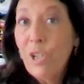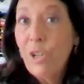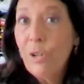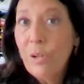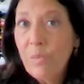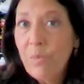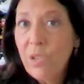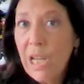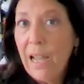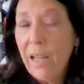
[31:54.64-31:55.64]

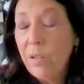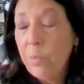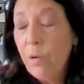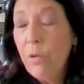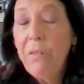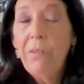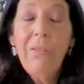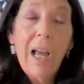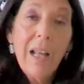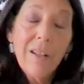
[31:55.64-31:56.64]
terms and proof of
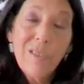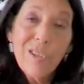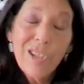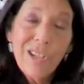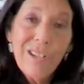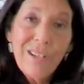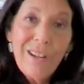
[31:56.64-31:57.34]
funds.